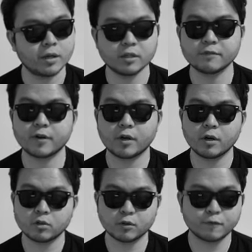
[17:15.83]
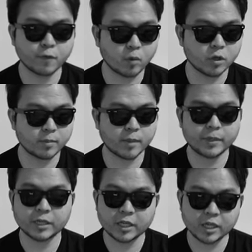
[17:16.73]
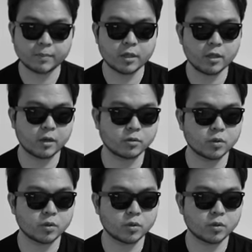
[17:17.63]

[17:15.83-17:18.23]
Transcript: it's very hard to fold them up and keep it there.